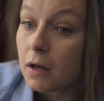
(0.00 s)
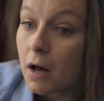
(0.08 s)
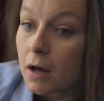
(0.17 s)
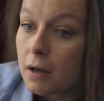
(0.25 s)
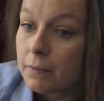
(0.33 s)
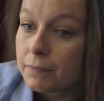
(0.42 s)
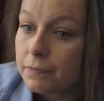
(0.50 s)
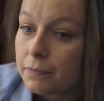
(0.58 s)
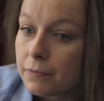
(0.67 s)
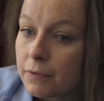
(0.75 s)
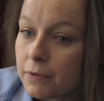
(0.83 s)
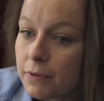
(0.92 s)
Um,
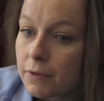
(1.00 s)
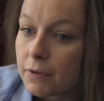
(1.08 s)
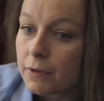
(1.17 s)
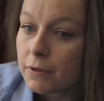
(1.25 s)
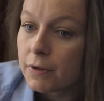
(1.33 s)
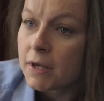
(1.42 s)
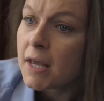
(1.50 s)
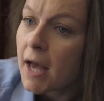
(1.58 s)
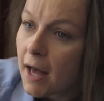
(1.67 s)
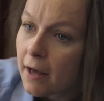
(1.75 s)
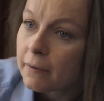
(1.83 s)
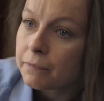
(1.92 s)

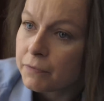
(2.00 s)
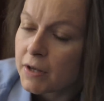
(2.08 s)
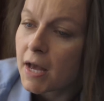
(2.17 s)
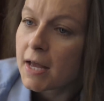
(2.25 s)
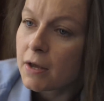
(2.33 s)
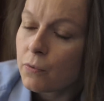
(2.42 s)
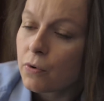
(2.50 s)
yeah, yeah, he